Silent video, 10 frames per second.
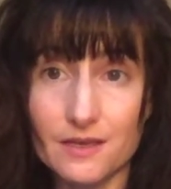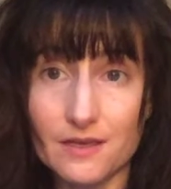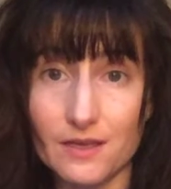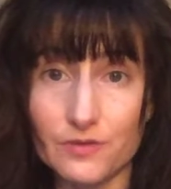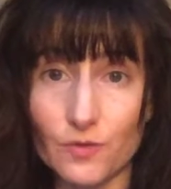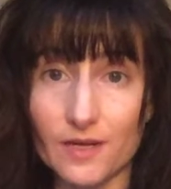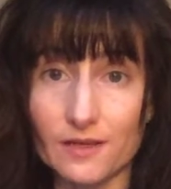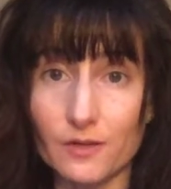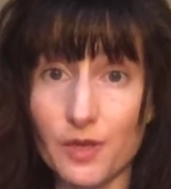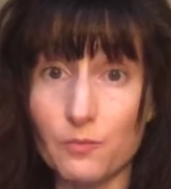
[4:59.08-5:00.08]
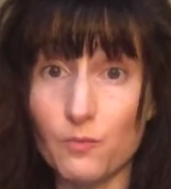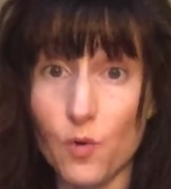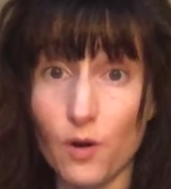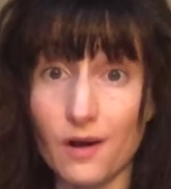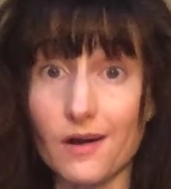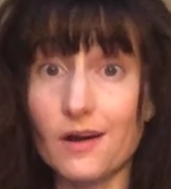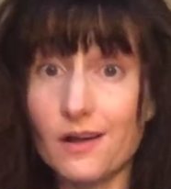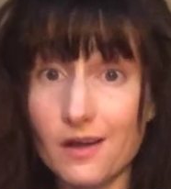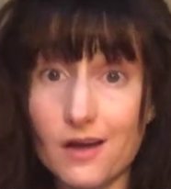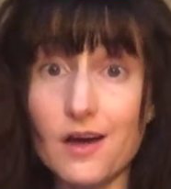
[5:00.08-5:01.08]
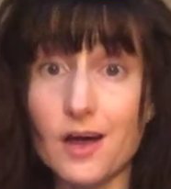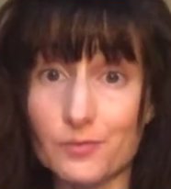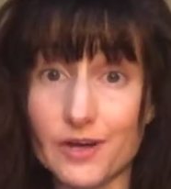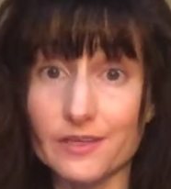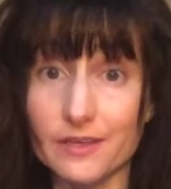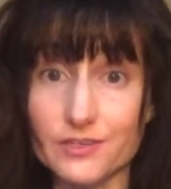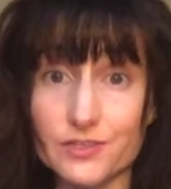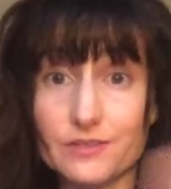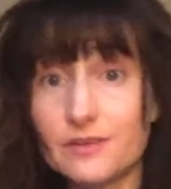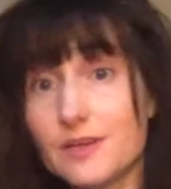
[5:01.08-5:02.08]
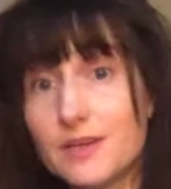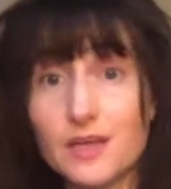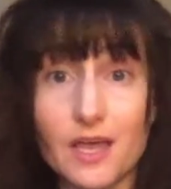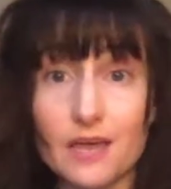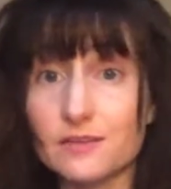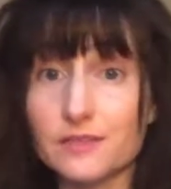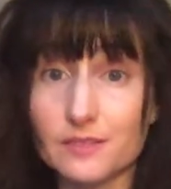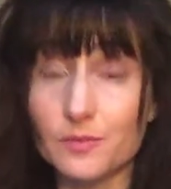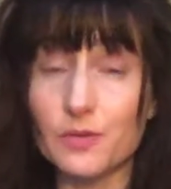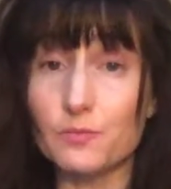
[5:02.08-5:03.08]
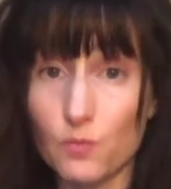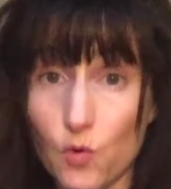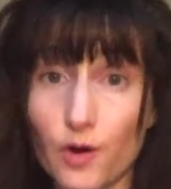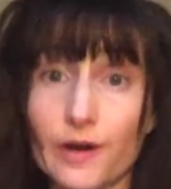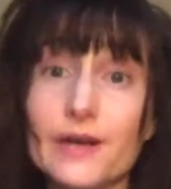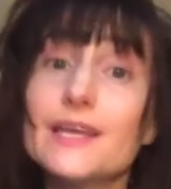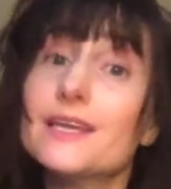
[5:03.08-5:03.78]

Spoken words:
if you want a little bit more upregulation and a little bit more